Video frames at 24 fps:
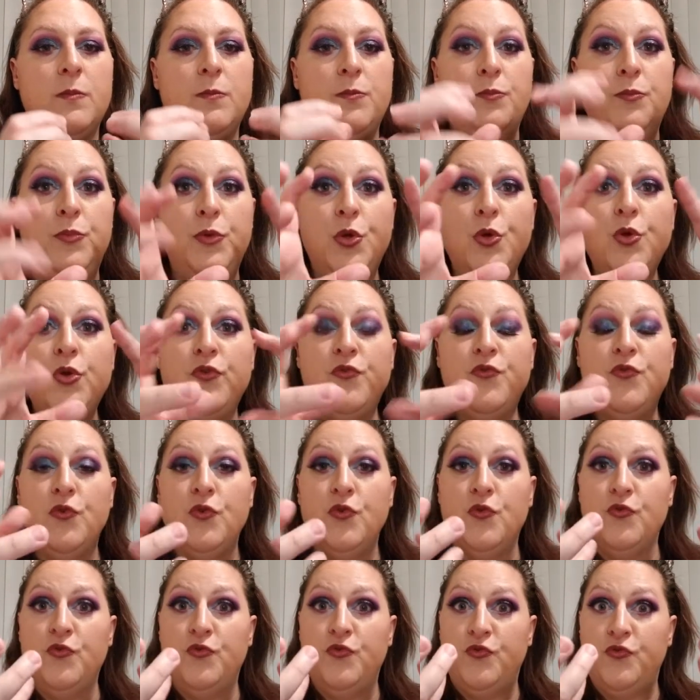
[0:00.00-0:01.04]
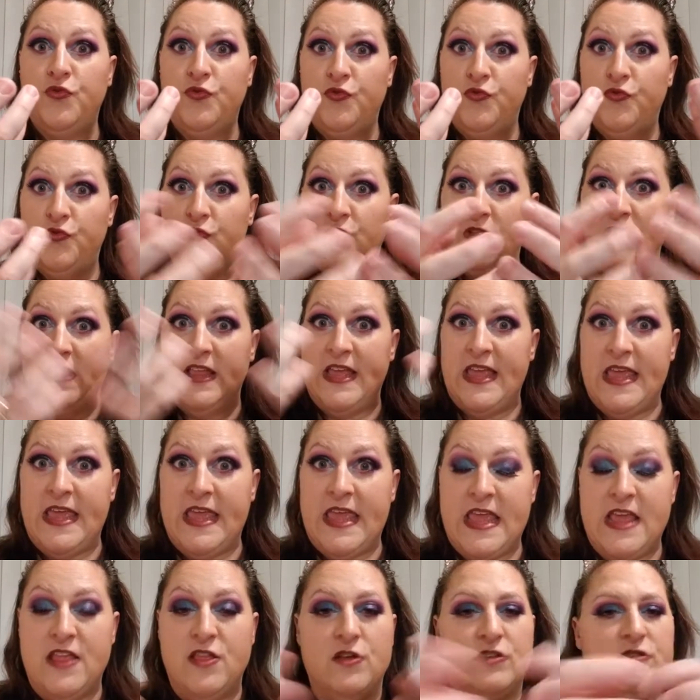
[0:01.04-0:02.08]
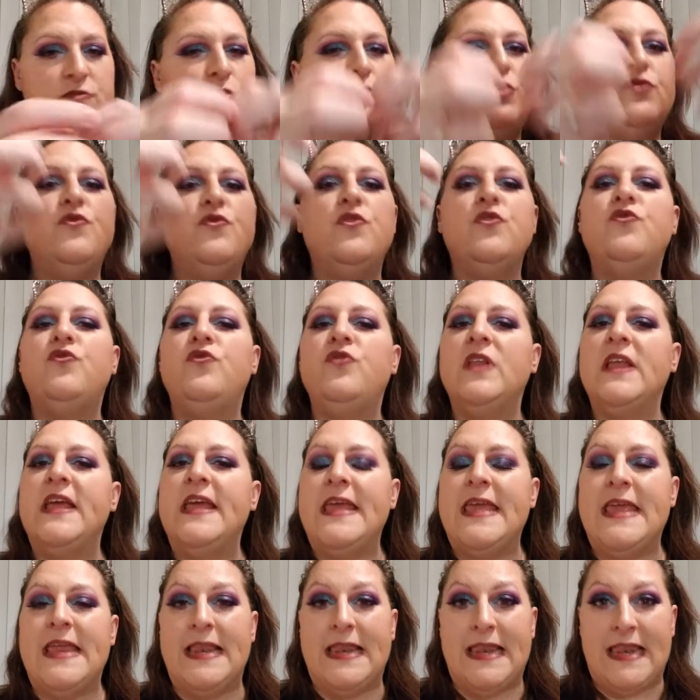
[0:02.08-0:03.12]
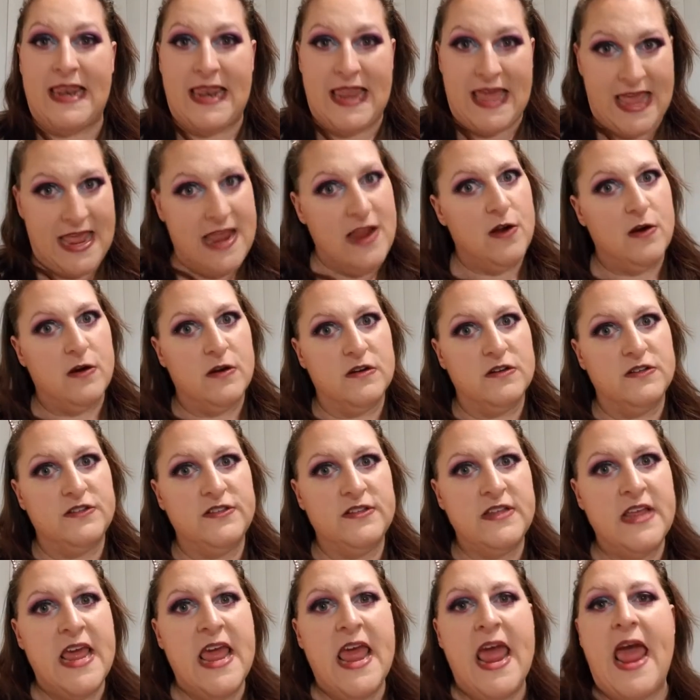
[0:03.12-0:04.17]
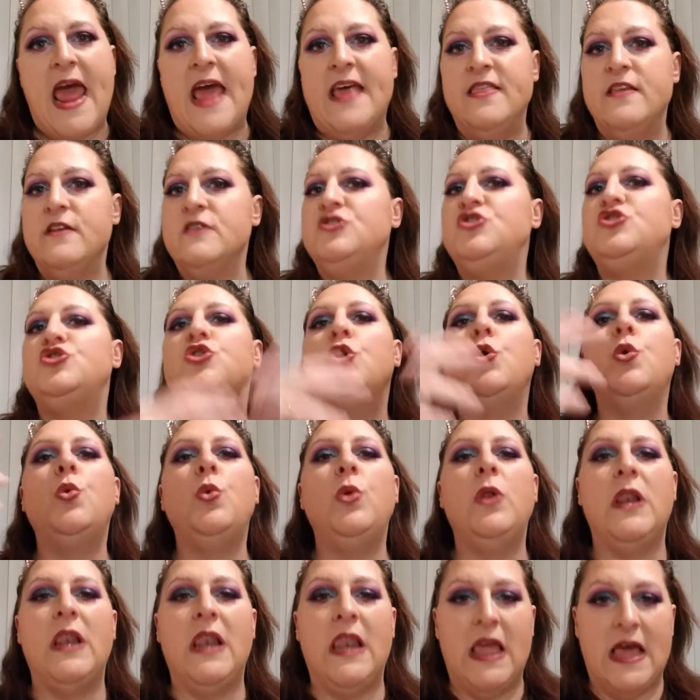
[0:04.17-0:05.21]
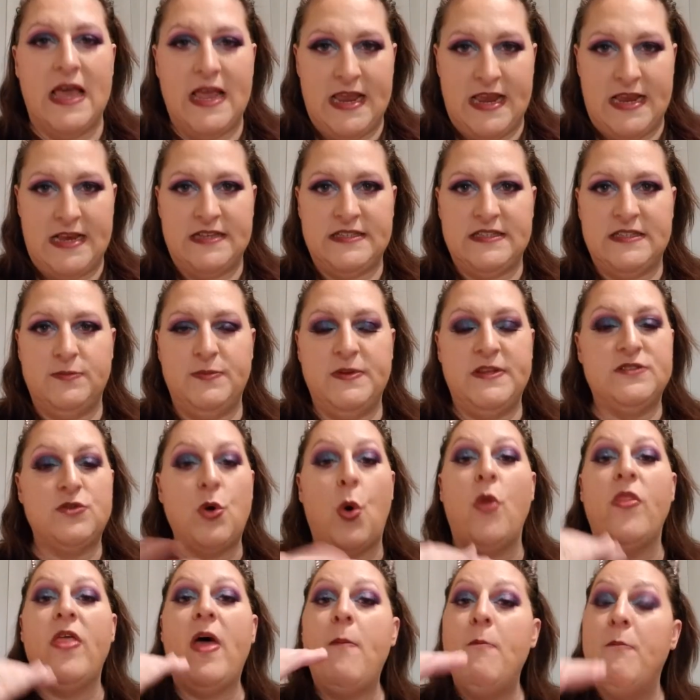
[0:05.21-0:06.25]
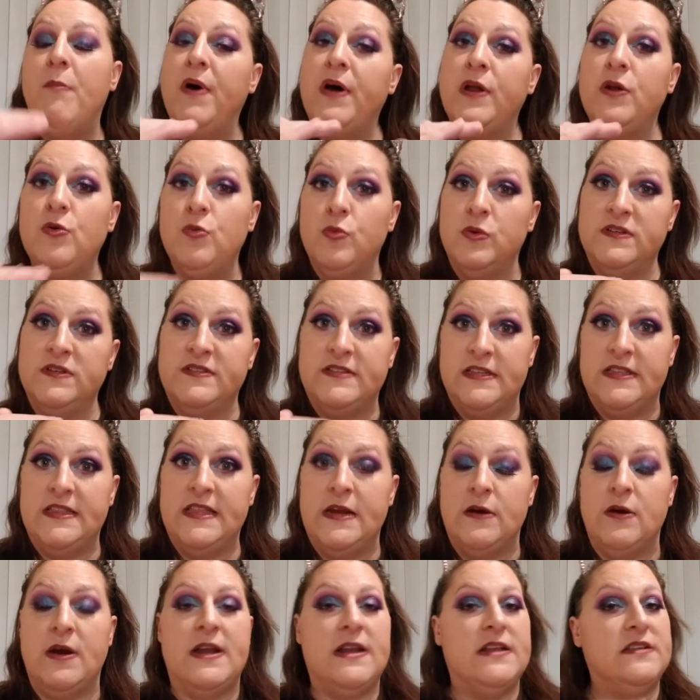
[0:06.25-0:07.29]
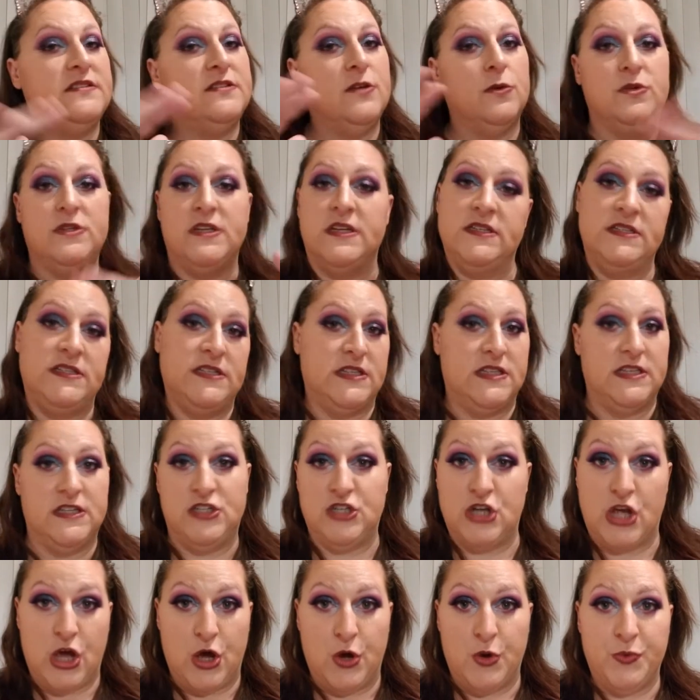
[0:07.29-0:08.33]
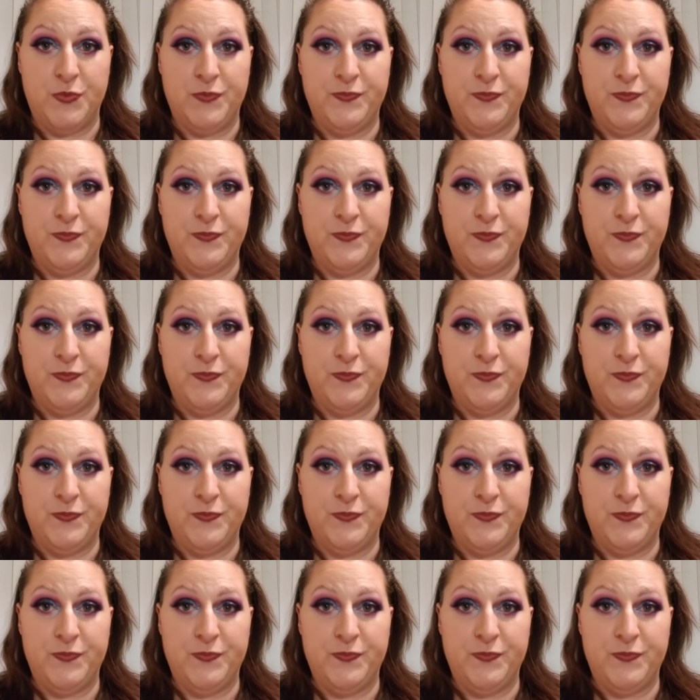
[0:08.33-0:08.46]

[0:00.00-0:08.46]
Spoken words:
beautiful flaky layers, and they're so light because all that butter was in there and is soaked into the dough.